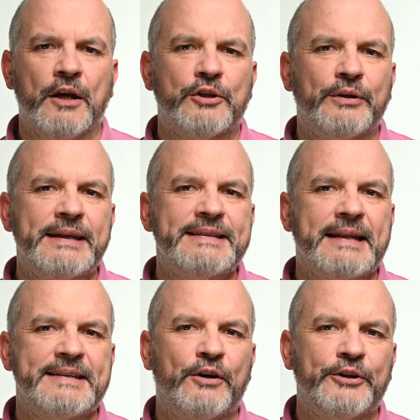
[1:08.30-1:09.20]
Notice
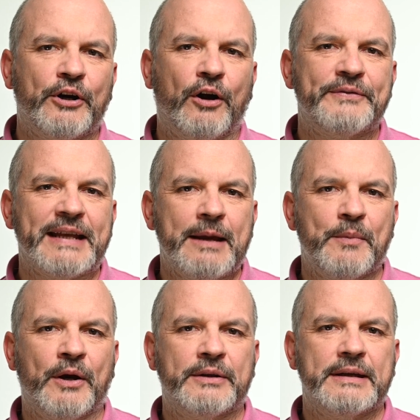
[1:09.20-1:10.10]
that the order of the
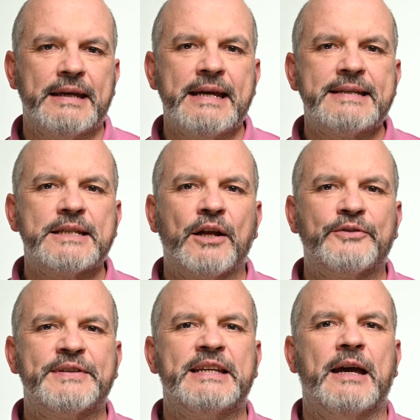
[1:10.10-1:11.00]
element is not
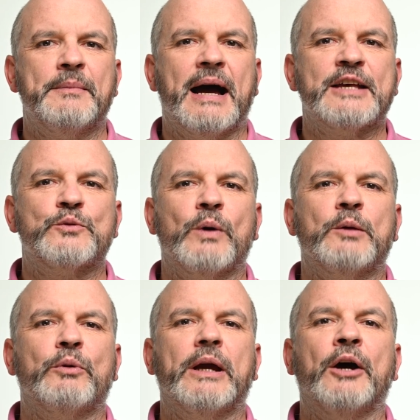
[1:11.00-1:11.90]
the same as
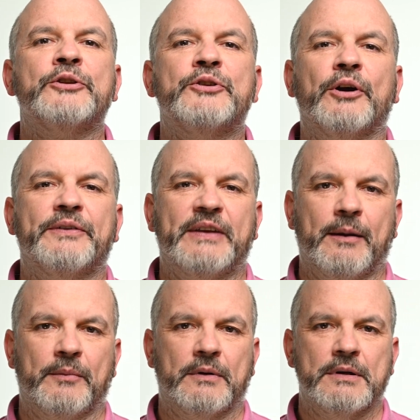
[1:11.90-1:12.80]
when we entered
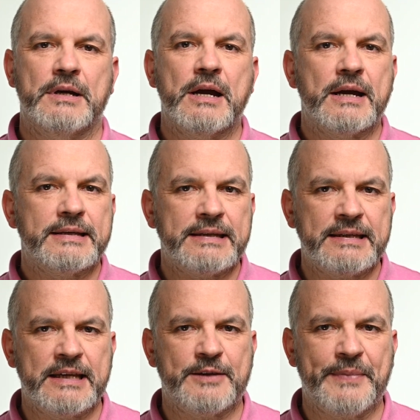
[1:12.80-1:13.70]
them.
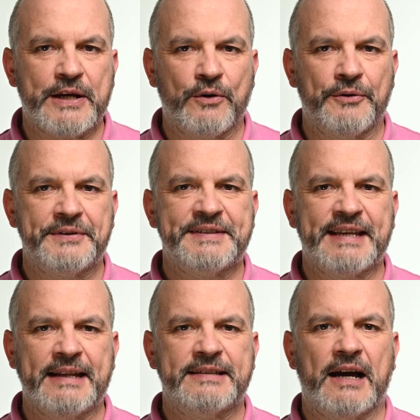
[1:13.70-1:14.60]
This is because
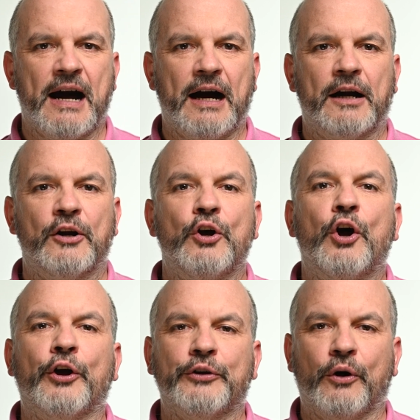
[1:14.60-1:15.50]
sets are
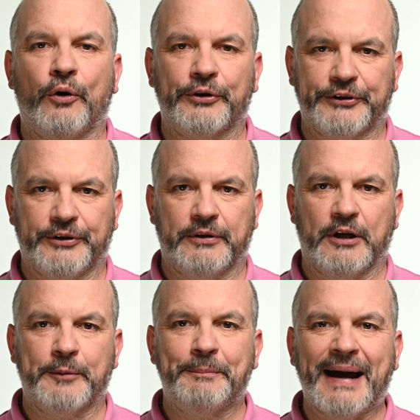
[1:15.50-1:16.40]
unordered,
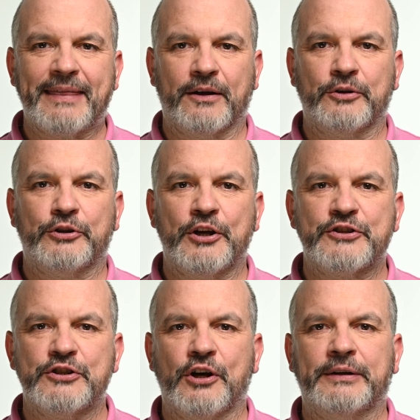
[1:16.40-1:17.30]
and Python does
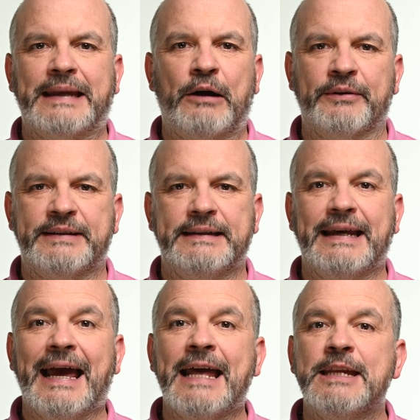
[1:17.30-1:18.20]
not guarantee
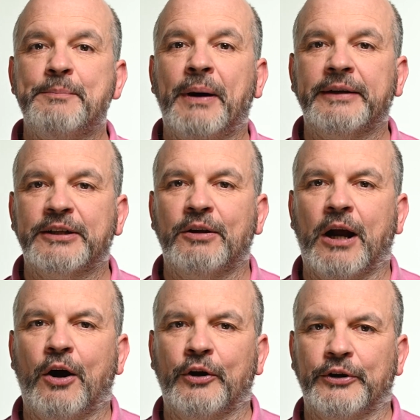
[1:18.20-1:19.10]
any particular
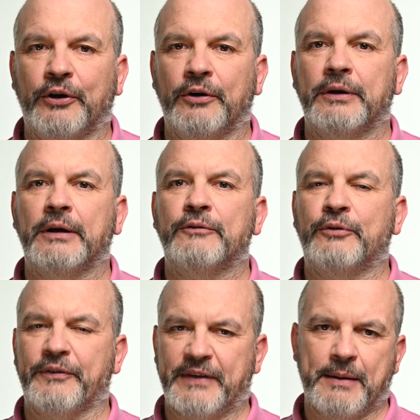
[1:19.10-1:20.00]
order
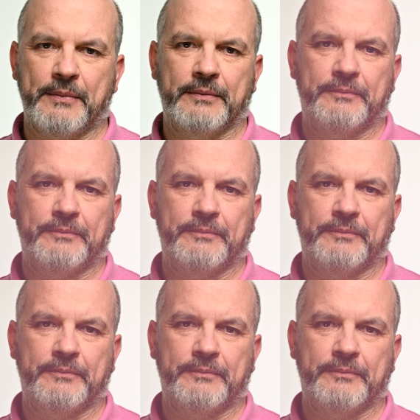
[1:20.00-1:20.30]
for them.